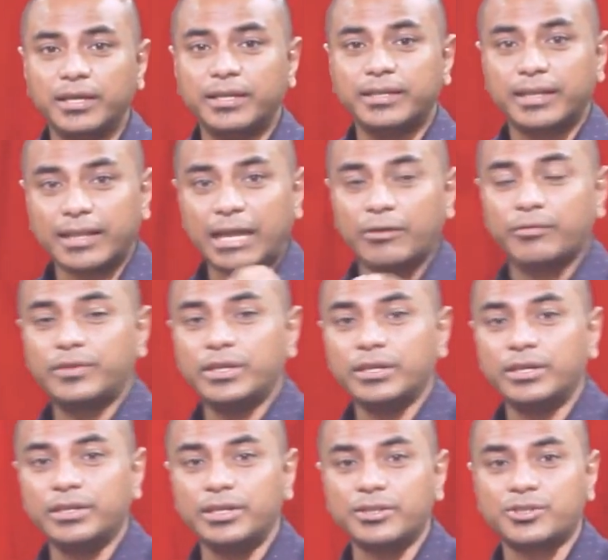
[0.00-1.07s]
in the life of the
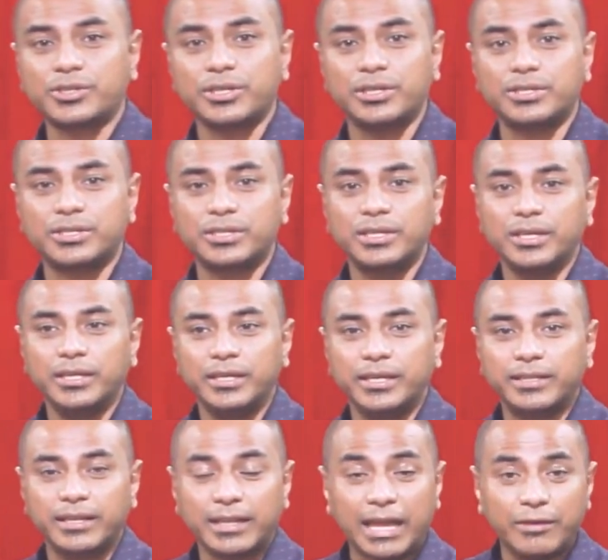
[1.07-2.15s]
early church,
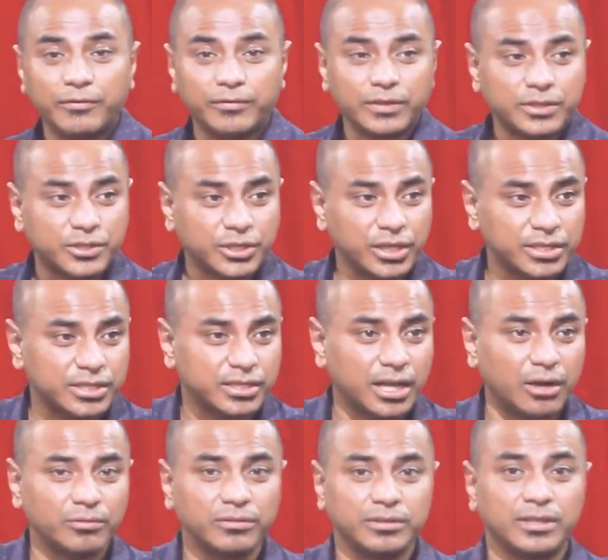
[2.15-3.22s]
in the life of the church
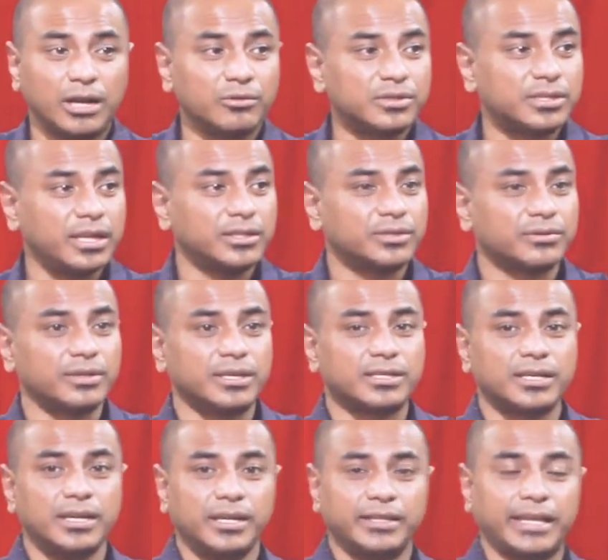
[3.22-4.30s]
down
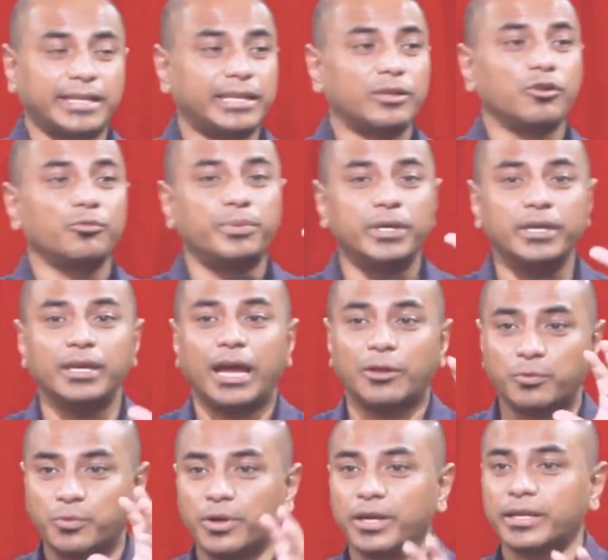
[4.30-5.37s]
centuries, that it will be at
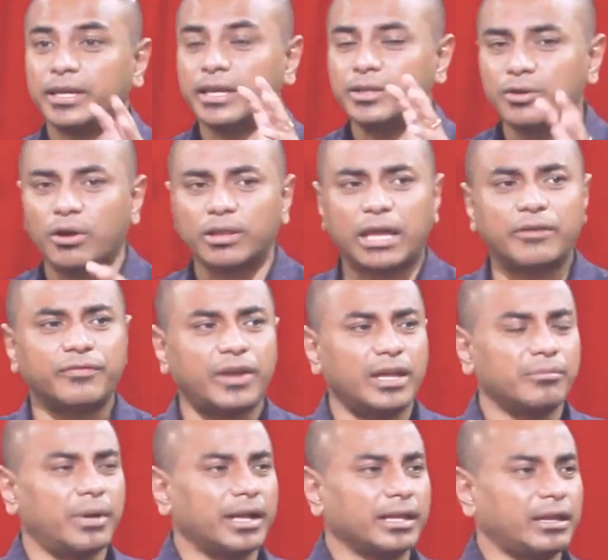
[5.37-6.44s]
work in your life
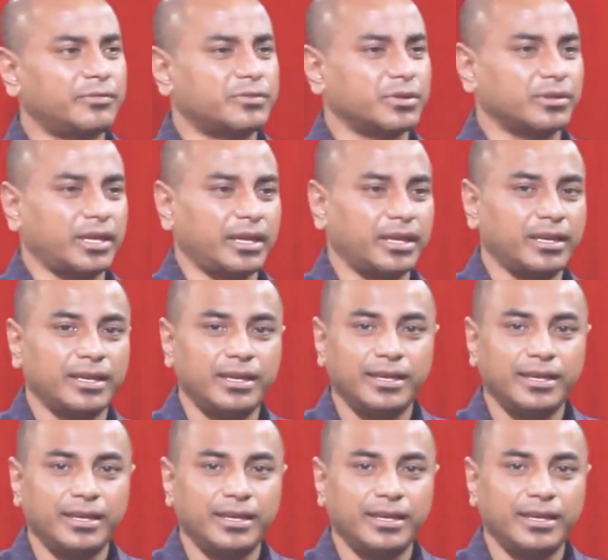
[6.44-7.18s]
and my life today.